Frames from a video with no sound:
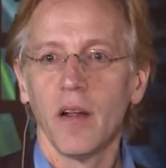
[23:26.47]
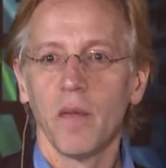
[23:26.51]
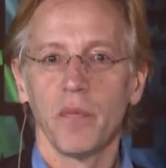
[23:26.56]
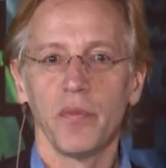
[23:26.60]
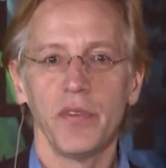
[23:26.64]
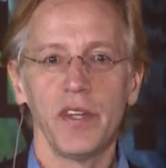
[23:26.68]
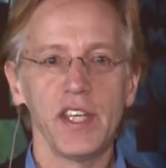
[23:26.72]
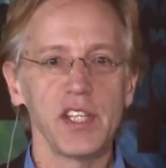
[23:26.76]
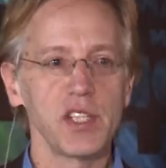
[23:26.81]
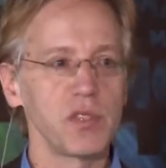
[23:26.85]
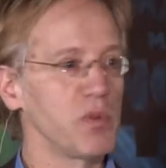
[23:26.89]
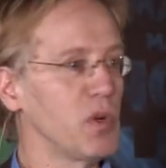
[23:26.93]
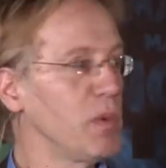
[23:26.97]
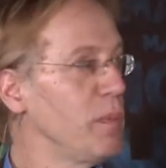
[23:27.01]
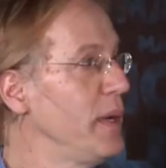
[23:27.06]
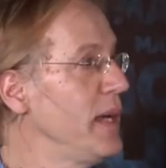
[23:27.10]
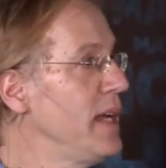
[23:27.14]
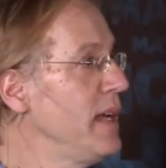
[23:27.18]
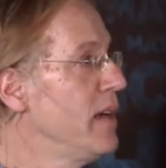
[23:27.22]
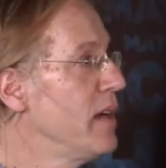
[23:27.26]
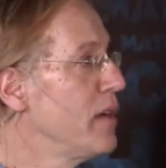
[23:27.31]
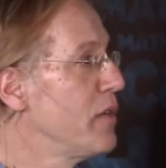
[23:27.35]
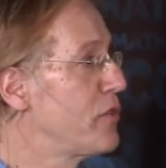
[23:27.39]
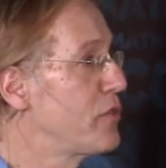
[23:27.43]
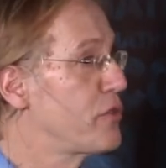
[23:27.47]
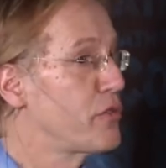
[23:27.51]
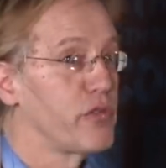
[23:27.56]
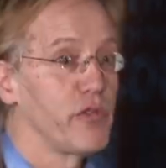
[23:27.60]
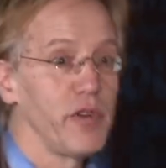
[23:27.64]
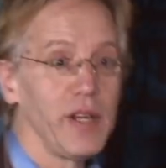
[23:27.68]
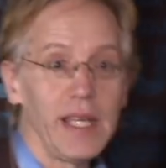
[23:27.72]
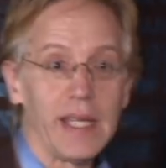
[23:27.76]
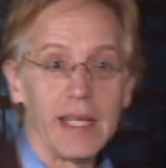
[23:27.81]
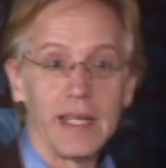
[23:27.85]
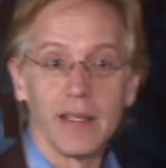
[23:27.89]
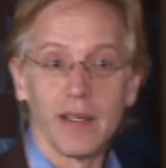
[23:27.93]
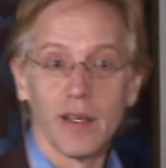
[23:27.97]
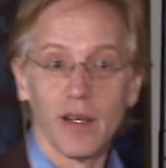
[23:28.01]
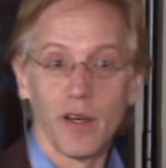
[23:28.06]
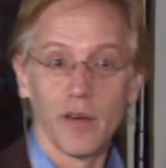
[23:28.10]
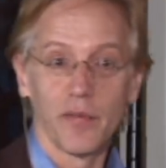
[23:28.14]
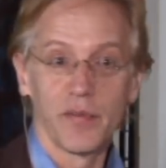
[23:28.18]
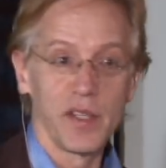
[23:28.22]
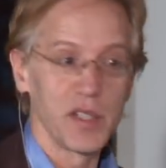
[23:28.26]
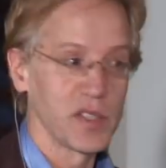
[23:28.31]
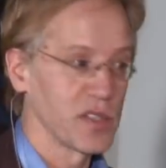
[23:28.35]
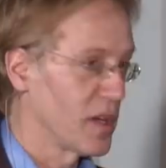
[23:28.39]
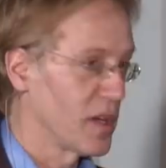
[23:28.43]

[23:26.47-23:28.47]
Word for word: This would be three of these